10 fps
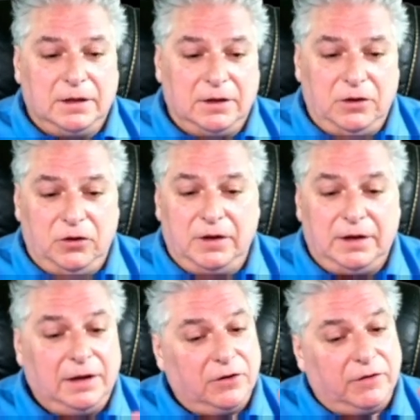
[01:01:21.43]

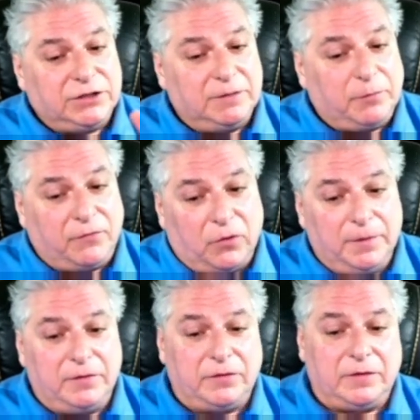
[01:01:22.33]
Unit integration,
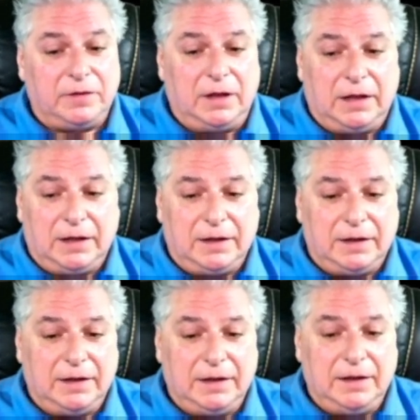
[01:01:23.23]
performance,
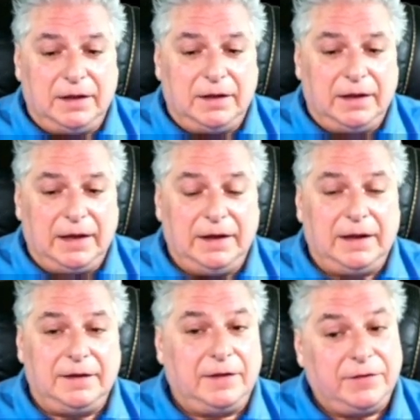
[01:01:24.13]

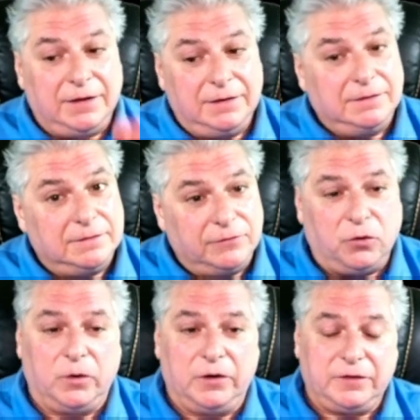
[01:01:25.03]
end-to-end testing, of
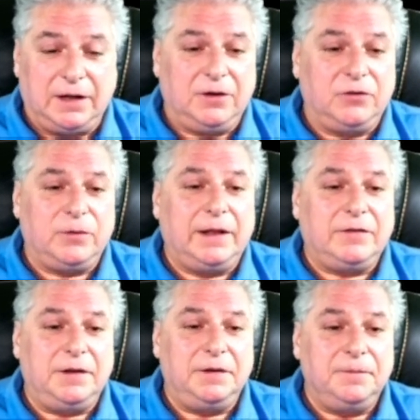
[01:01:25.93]
course, kind of goes without
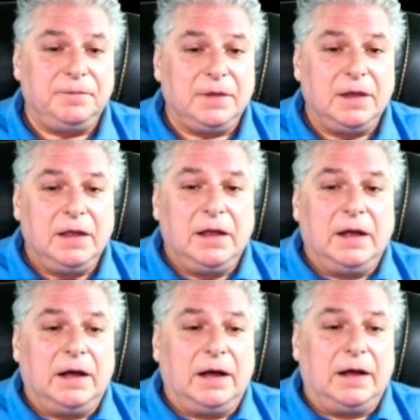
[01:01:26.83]
saying.
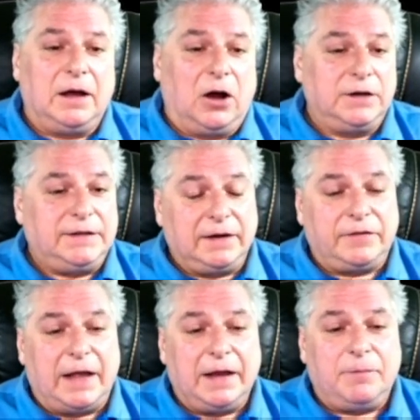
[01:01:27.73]
Our tech
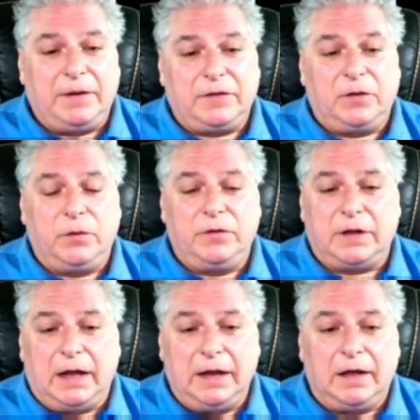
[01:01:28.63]
stack, basically we're
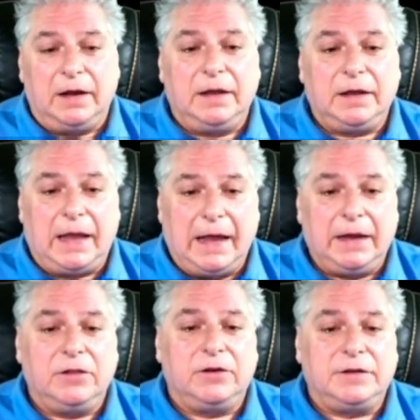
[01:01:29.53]
using Ionic,
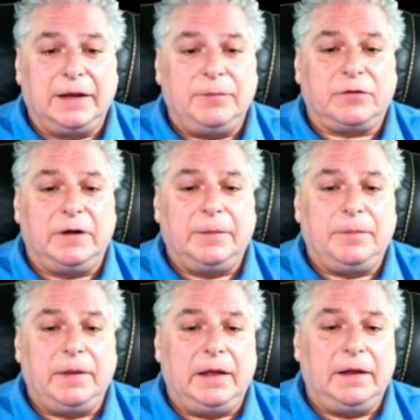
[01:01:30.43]
Angular,
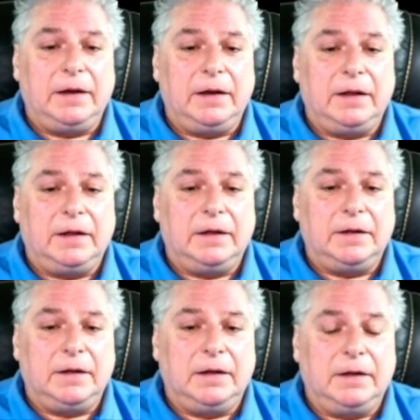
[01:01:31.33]
TypeScript, and
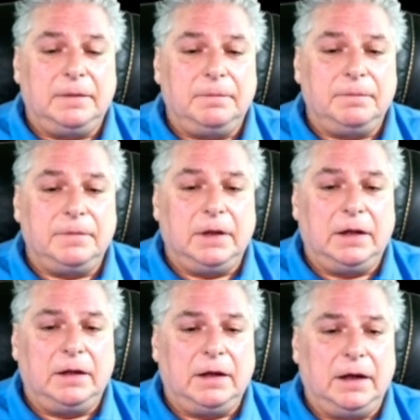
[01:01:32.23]

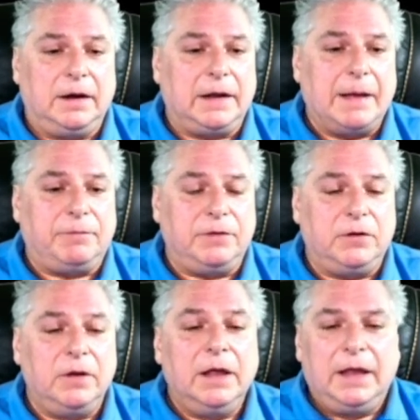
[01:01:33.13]
Ionic
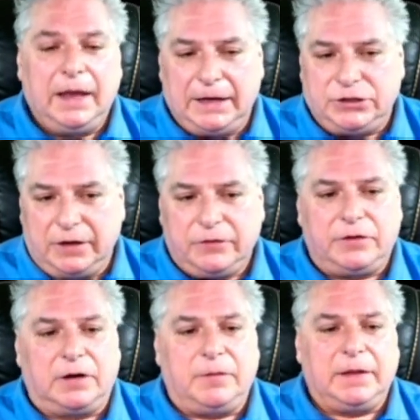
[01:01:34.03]
AppFlow. Nginx
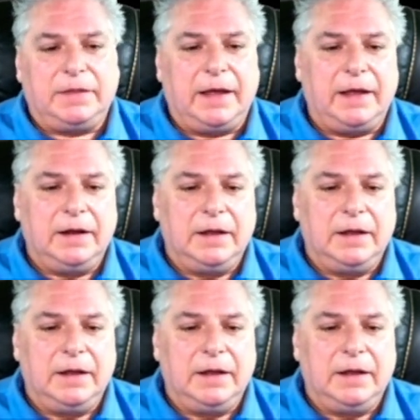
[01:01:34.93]
talked about that.